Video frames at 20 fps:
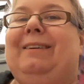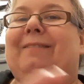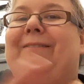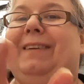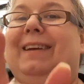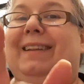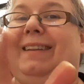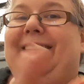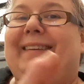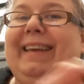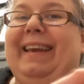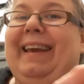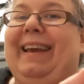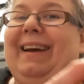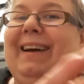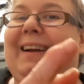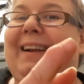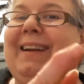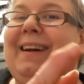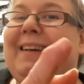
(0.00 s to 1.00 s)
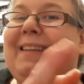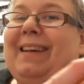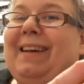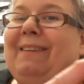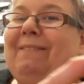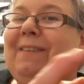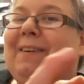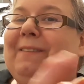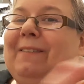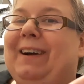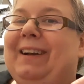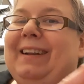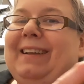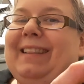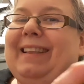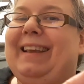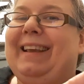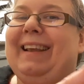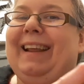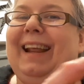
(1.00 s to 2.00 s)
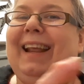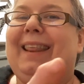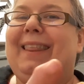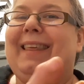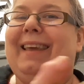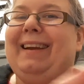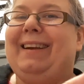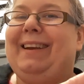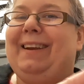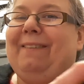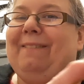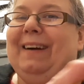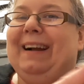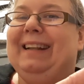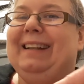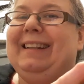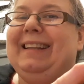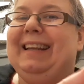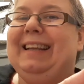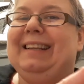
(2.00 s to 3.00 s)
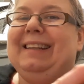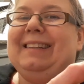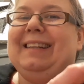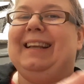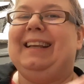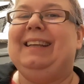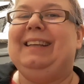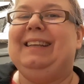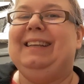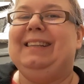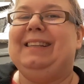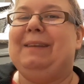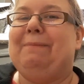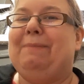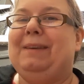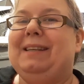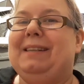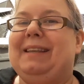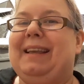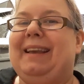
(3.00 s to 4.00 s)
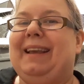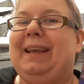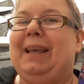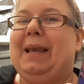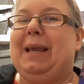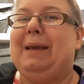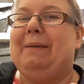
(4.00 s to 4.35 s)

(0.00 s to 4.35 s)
with yet another one of the 31 days of easy peasy